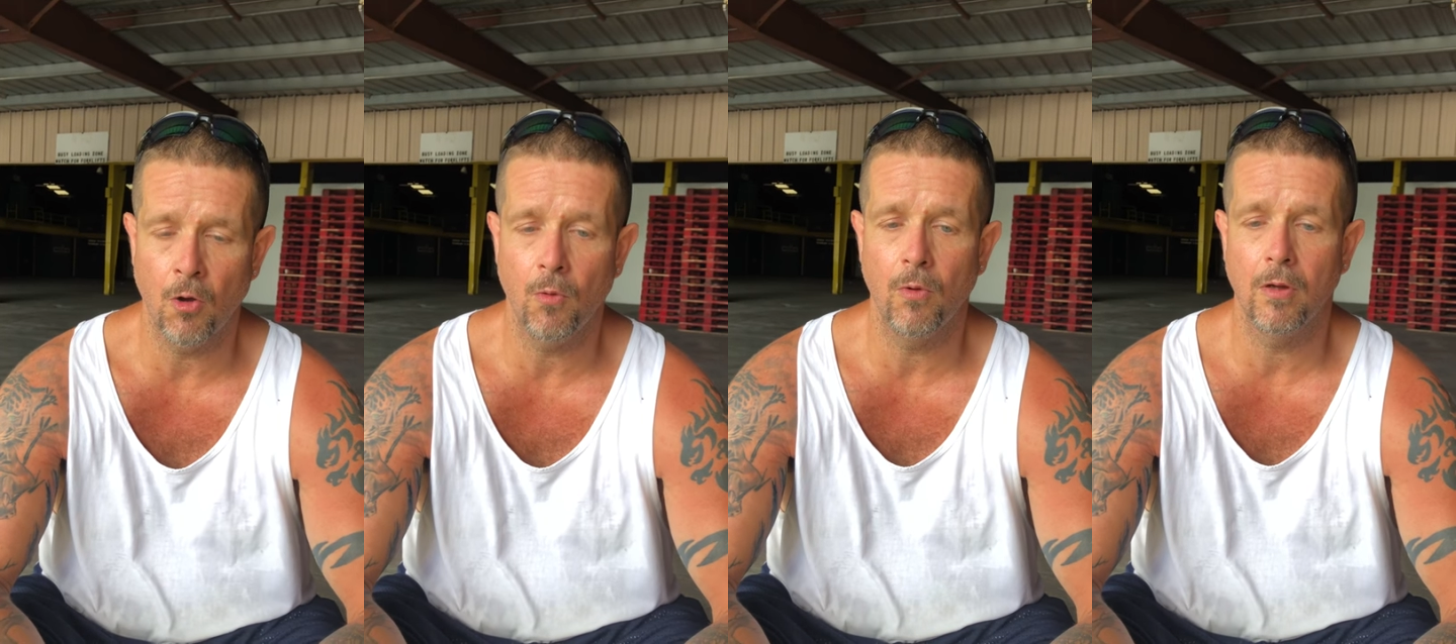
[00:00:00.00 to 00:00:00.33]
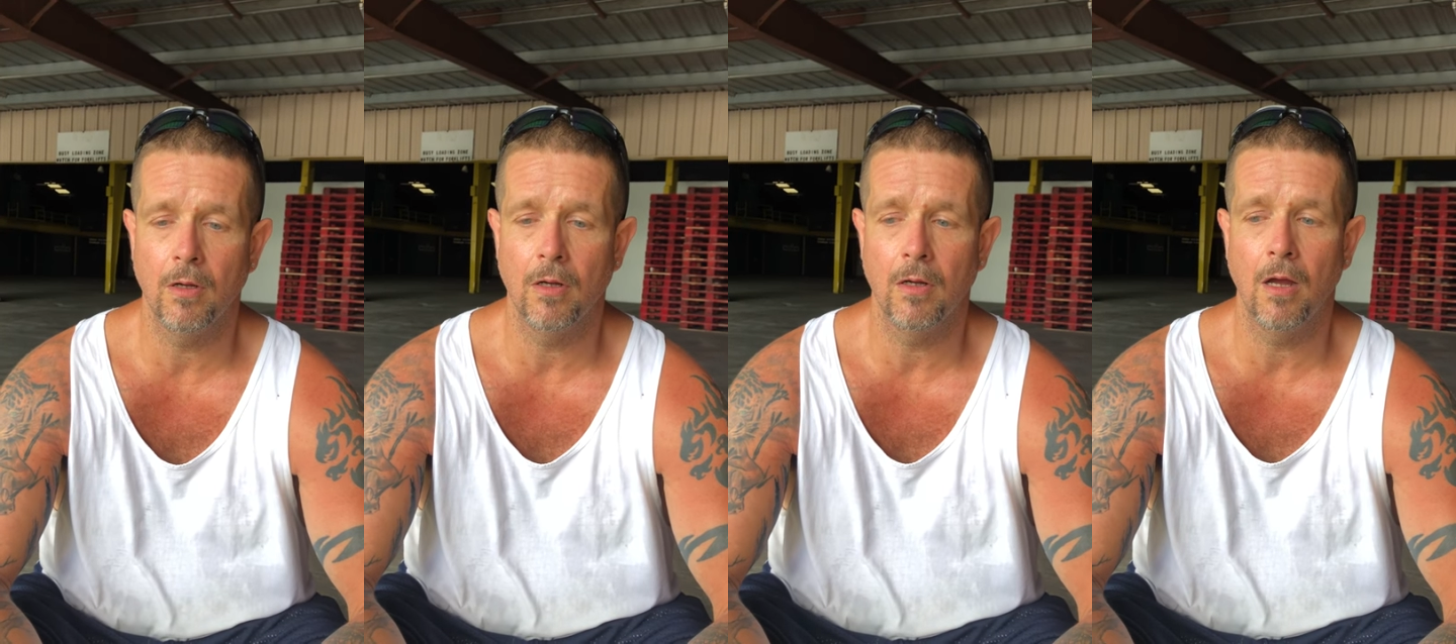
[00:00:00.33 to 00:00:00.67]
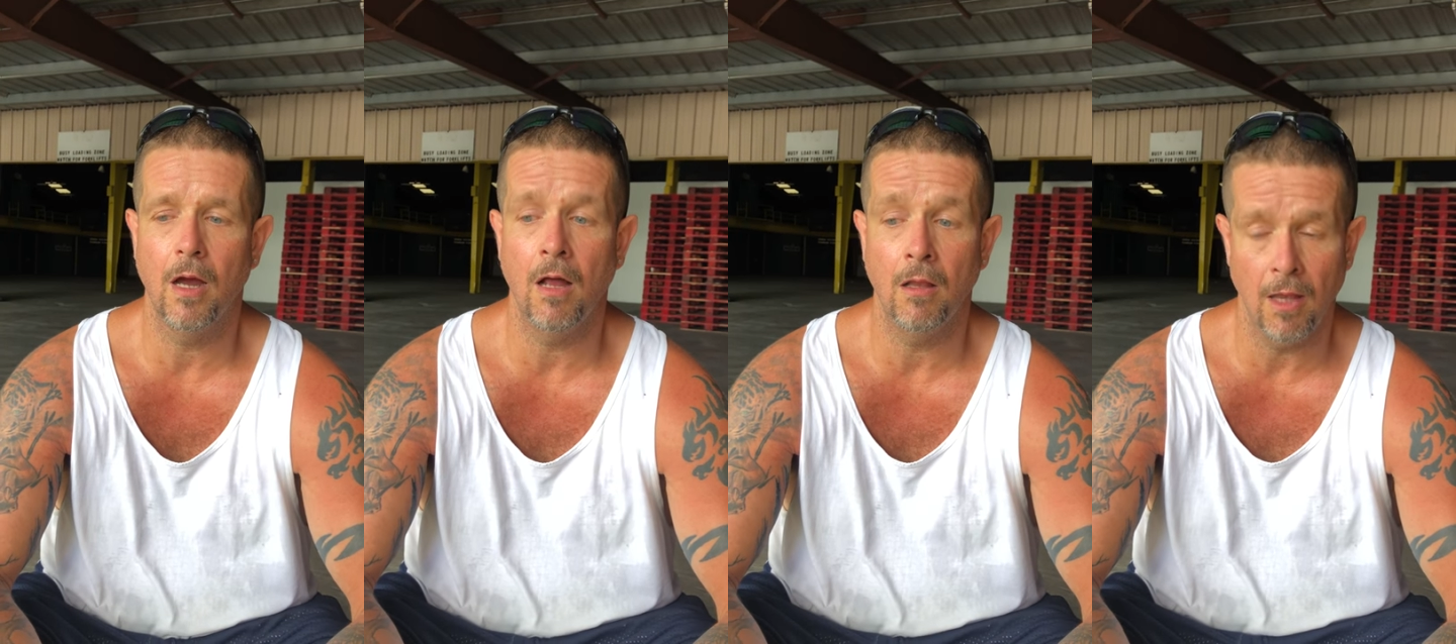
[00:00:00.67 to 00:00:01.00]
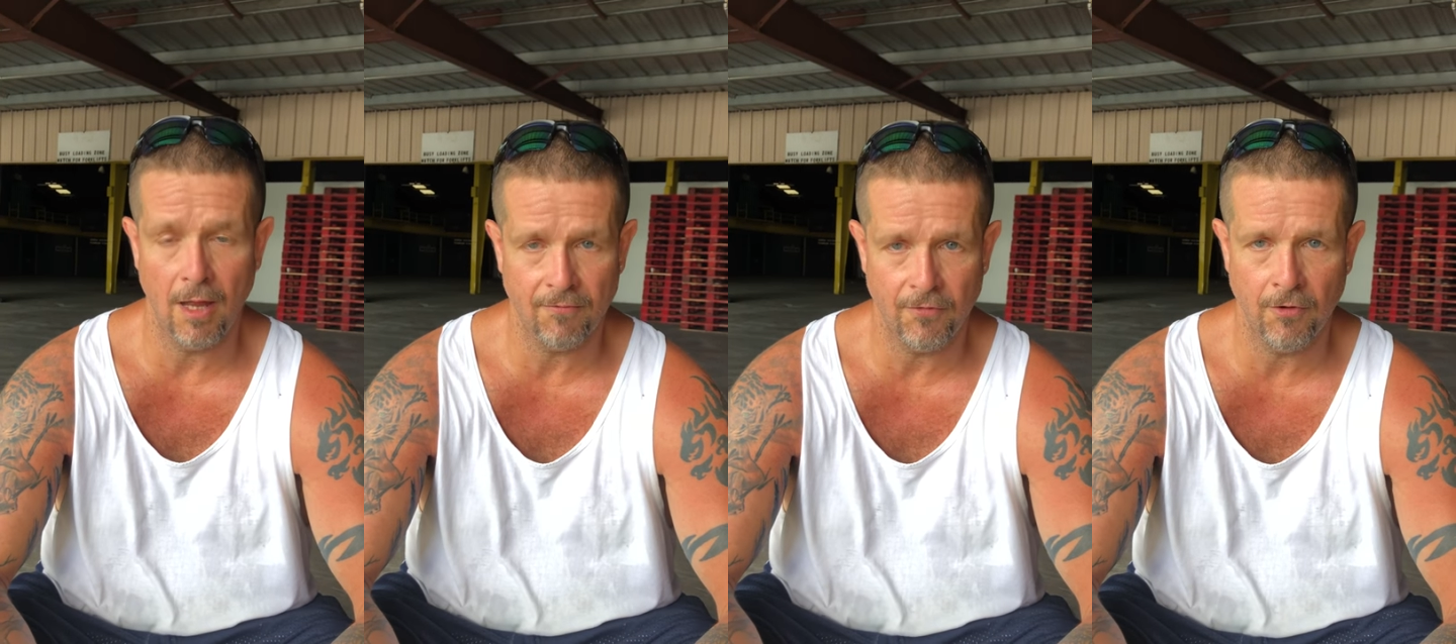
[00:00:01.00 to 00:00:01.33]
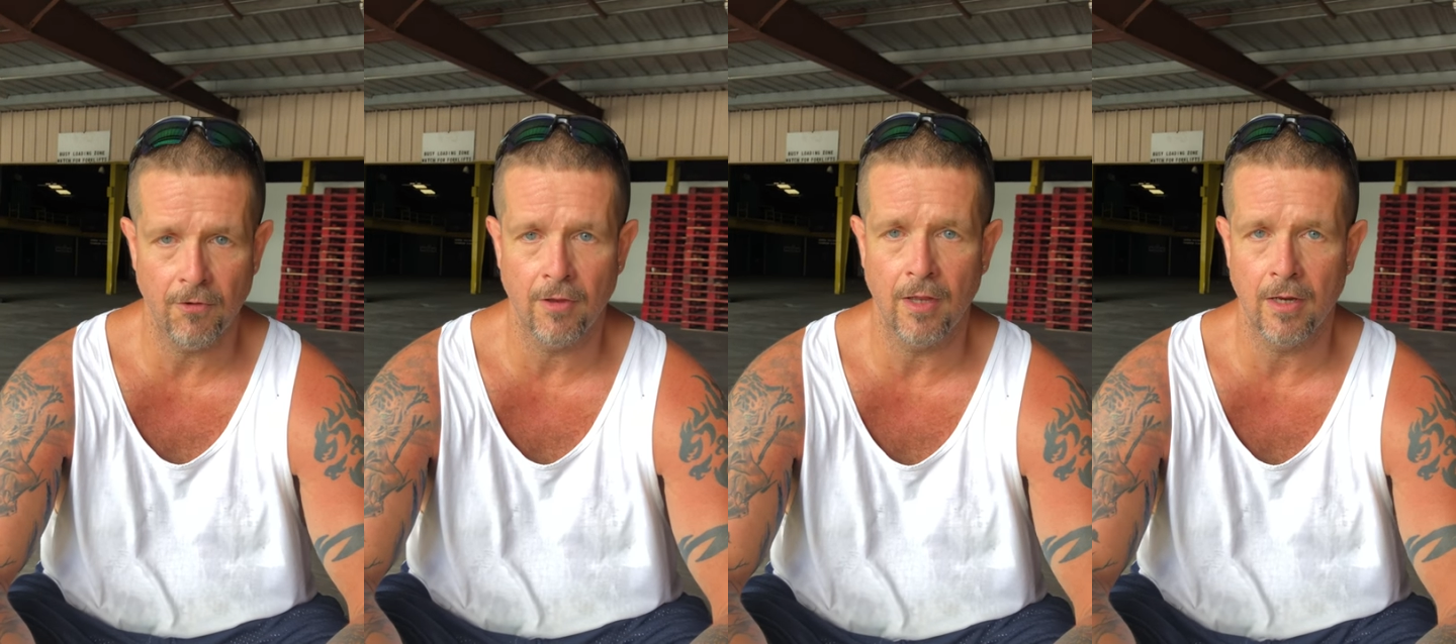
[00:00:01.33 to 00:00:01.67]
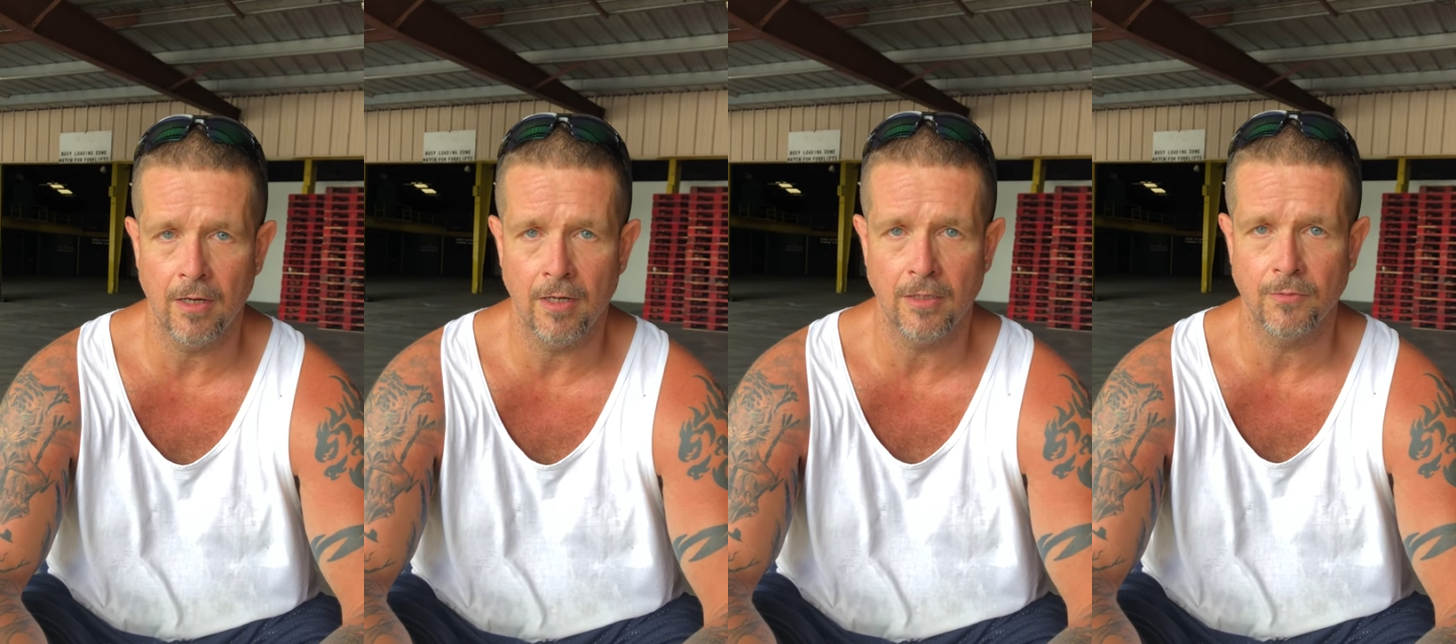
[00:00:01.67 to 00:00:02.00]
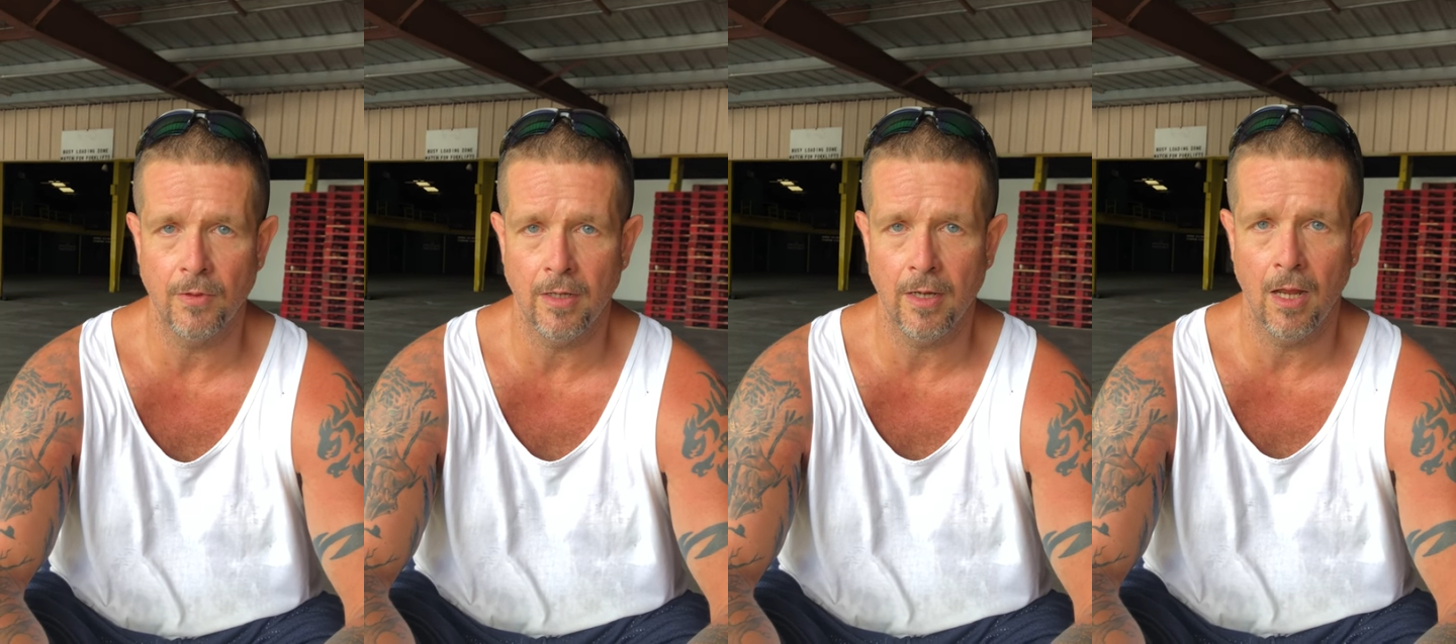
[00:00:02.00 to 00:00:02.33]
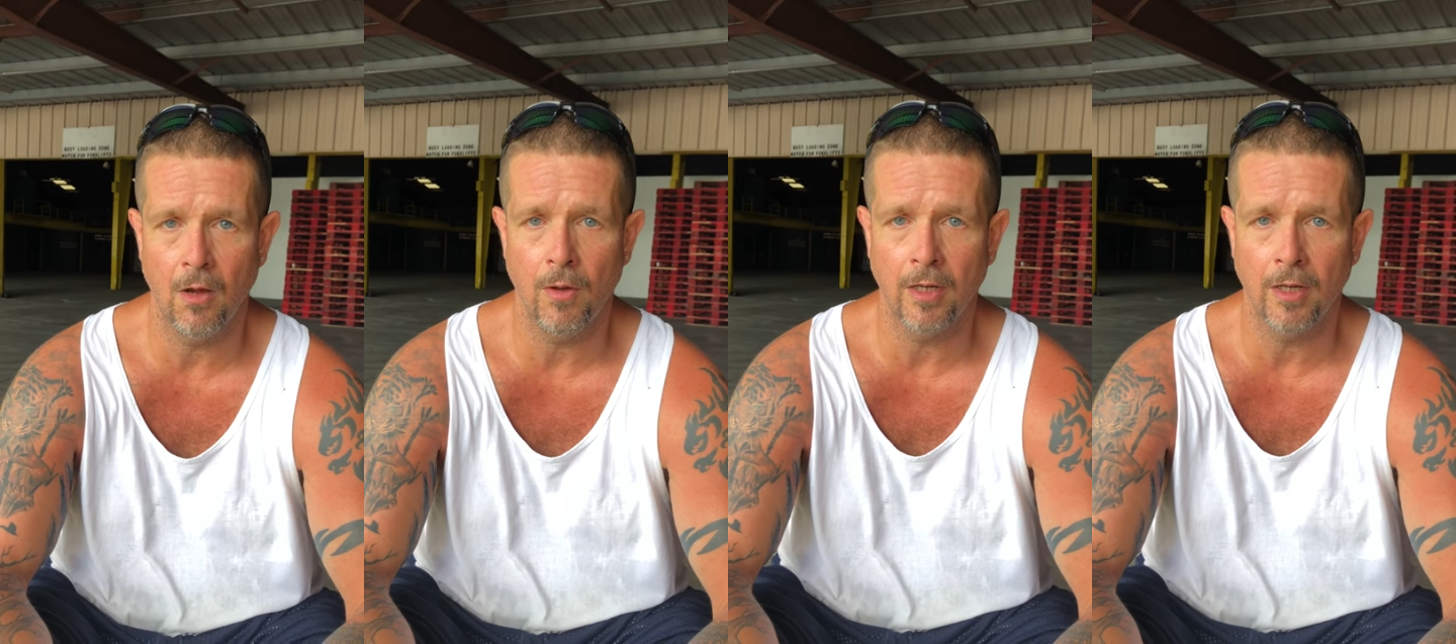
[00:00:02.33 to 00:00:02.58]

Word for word: a lot further than it is right now.